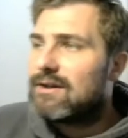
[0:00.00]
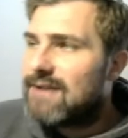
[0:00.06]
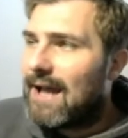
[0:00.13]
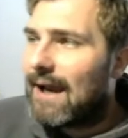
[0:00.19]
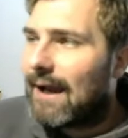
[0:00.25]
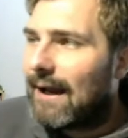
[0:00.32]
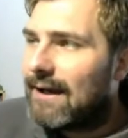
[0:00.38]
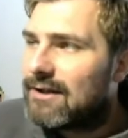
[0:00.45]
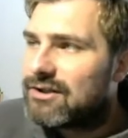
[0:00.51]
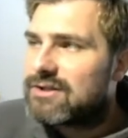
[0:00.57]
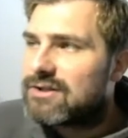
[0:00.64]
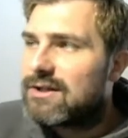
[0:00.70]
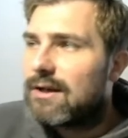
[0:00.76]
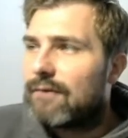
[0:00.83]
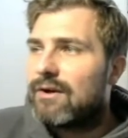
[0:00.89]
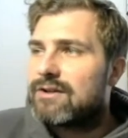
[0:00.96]
deck, and it's just
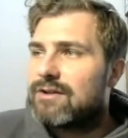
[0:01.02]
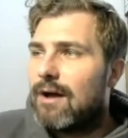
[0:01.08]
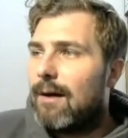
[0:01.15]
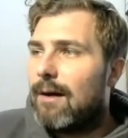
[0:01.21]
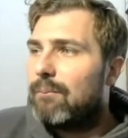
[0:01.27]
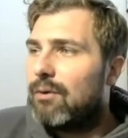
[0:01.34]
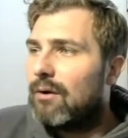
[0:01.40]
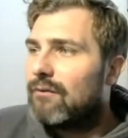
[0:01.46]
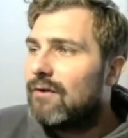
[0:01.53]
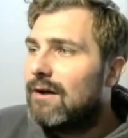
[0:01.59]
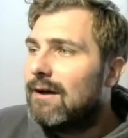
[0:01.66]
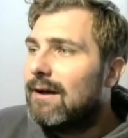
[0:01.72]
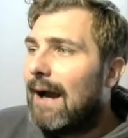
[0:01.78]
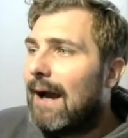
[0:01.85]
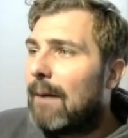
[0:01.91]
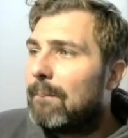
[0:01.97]
another example of
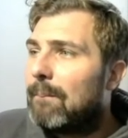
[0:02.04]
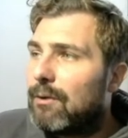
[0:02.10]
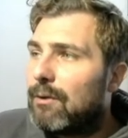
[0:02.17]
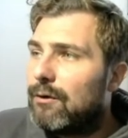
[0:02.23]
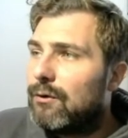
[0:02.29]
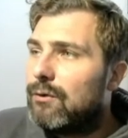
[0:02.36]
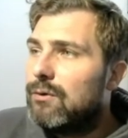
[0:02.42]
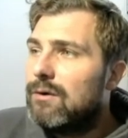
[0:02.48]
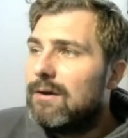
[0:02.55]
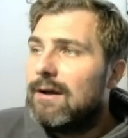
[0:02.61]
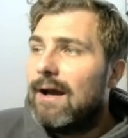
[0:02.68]
how blue